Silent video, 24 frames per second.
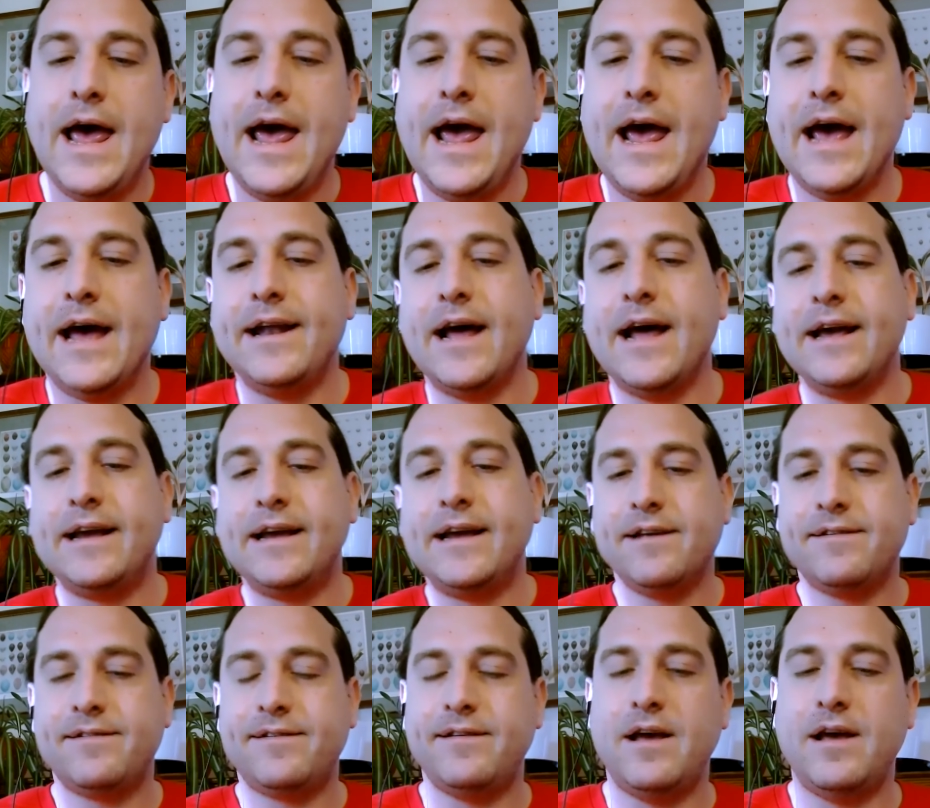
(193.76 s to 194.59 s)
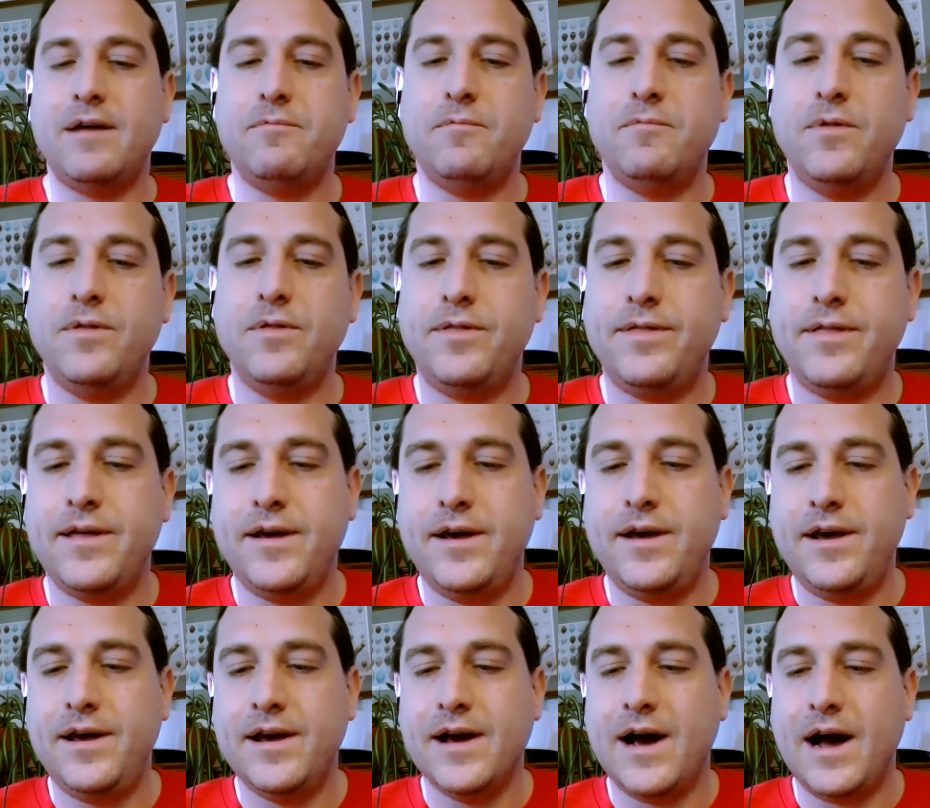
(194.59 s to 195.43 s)
And I guess
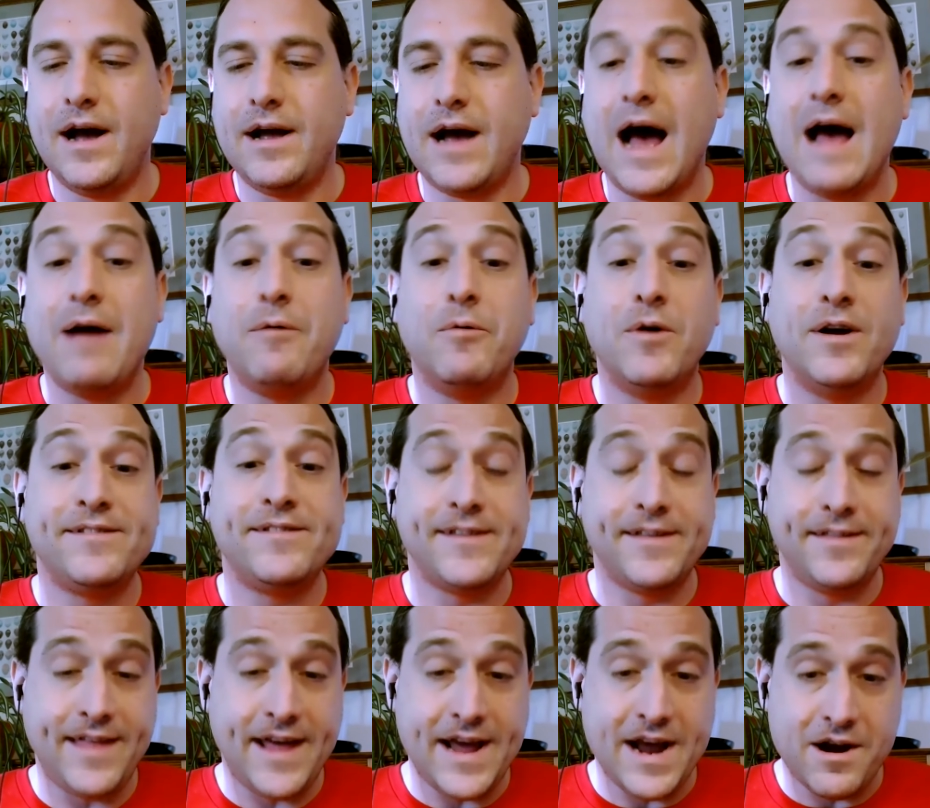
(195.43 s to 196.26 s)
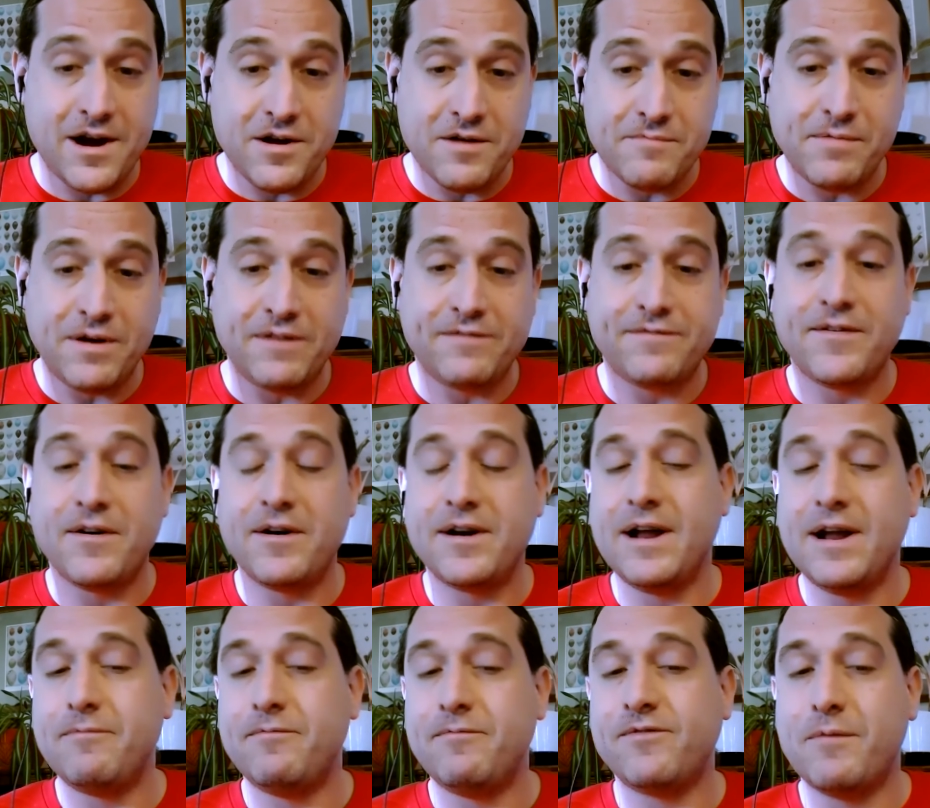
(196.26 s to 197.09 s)
I wasn't there, but
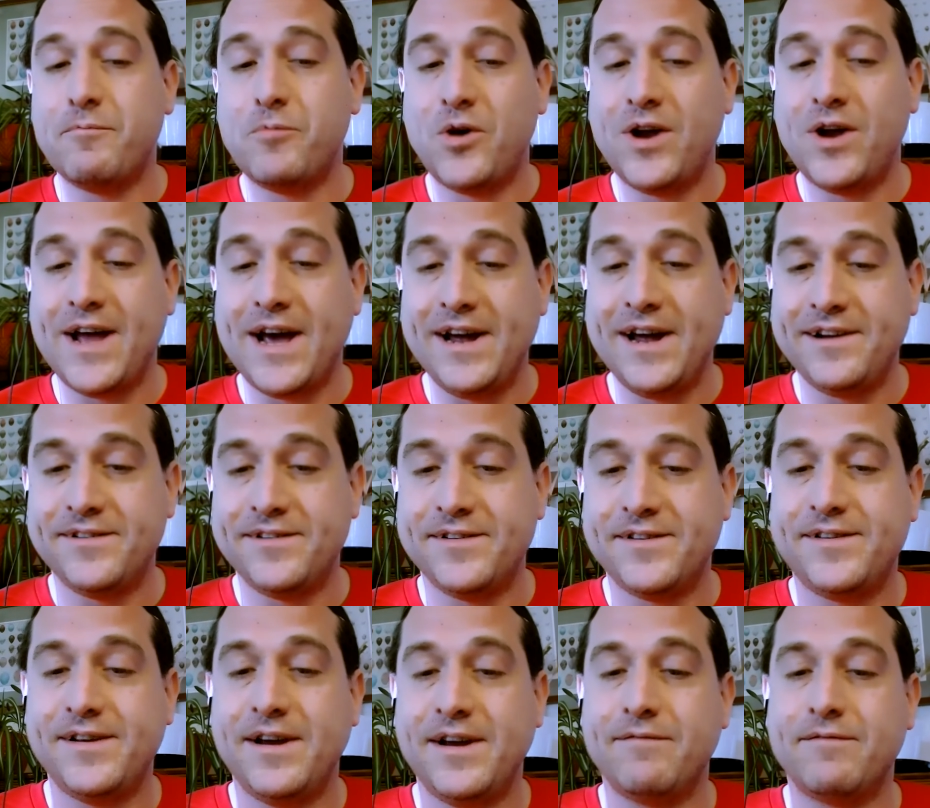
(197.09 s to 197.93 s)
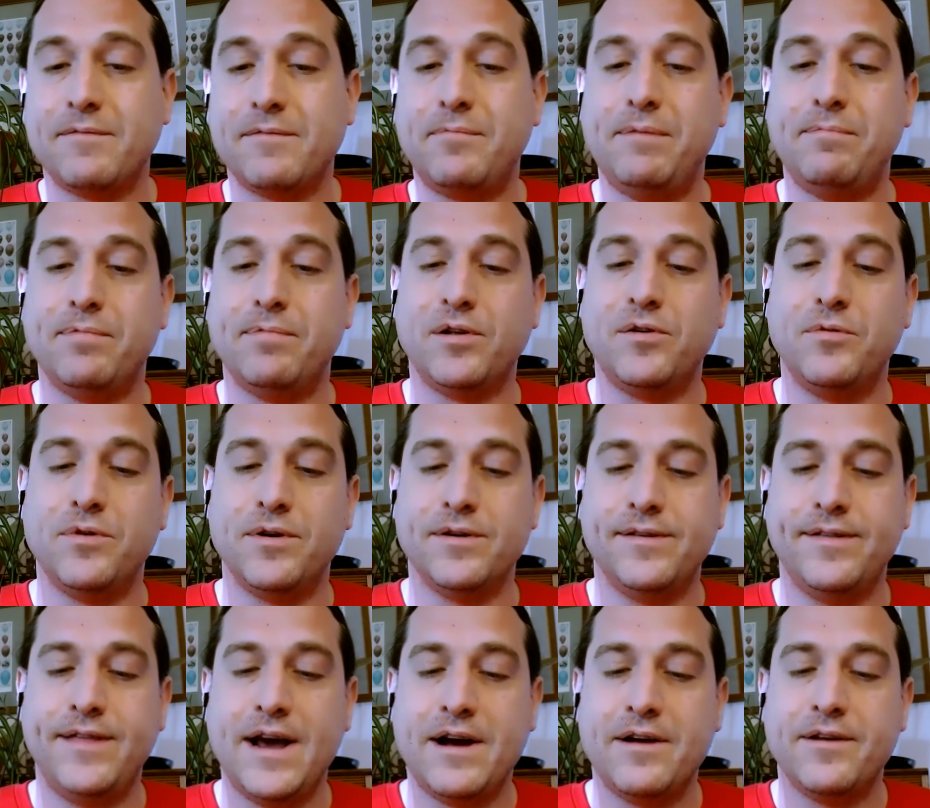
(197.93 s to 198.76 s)
from what I understand from people who
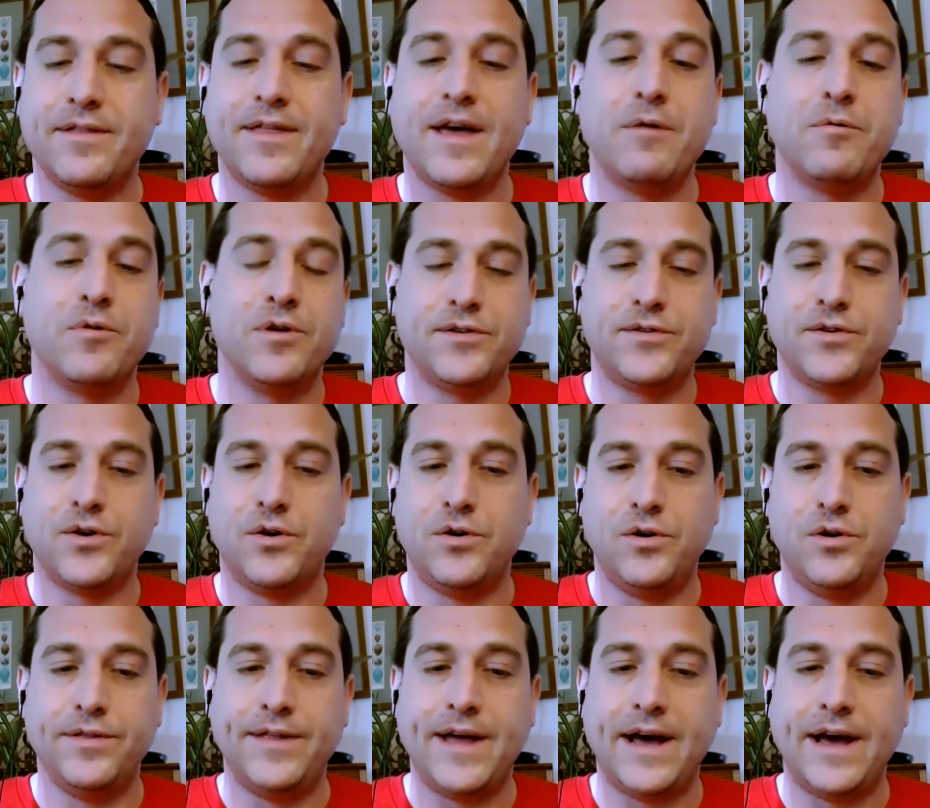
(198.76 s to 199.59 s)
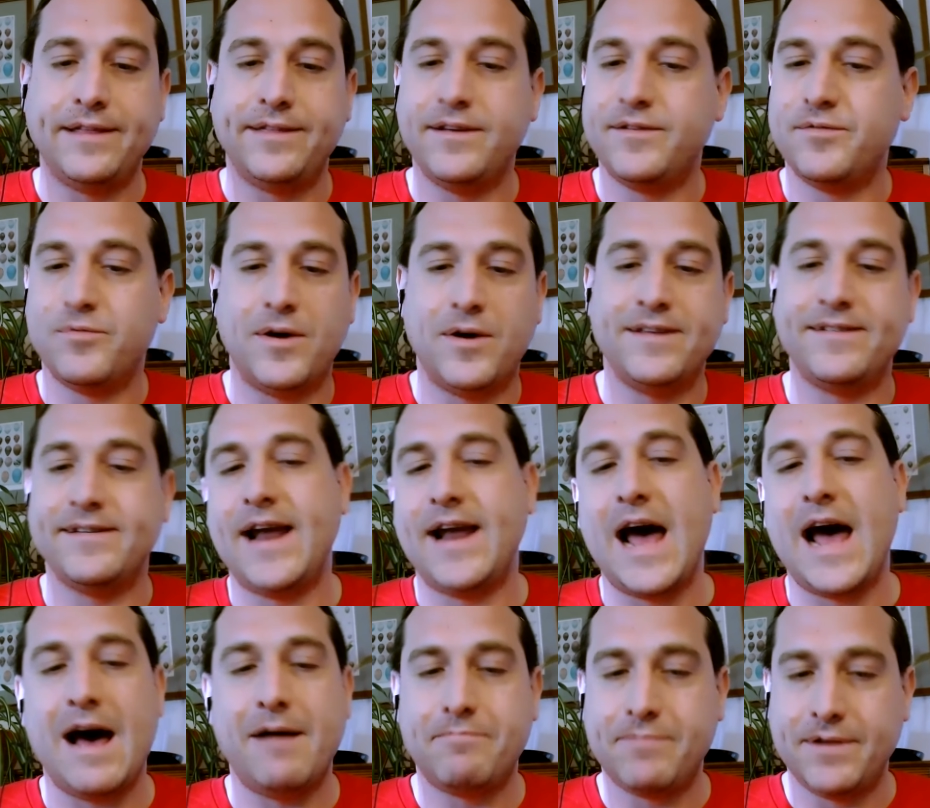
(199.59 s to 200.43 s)
were there, they were told that this wasn't
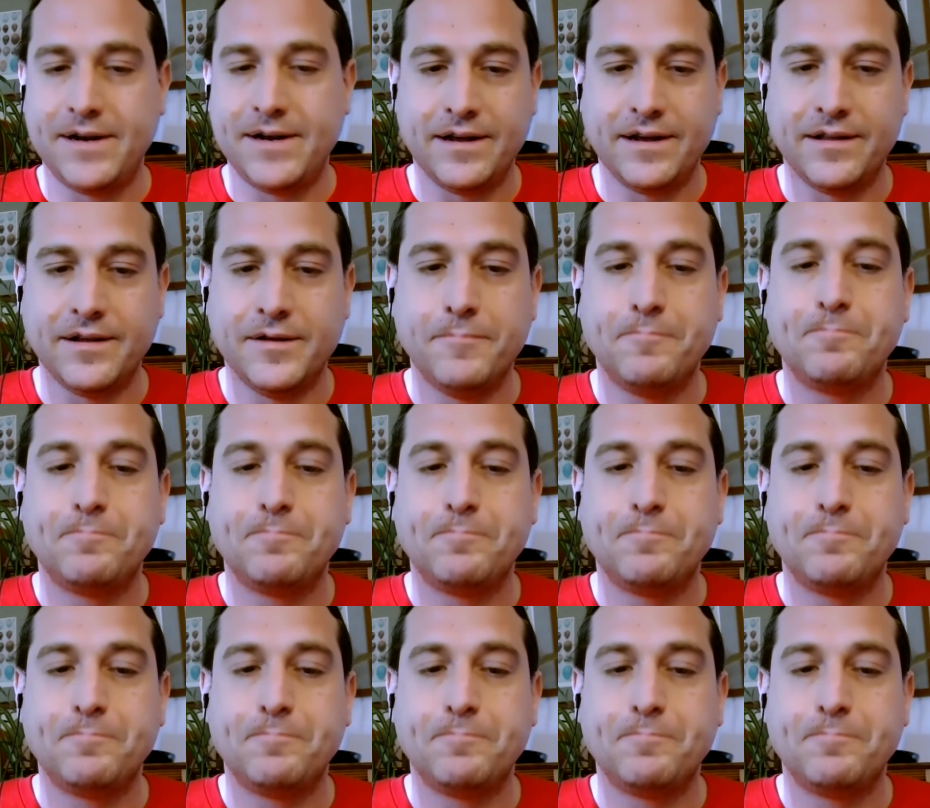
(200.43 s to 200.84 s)
happening.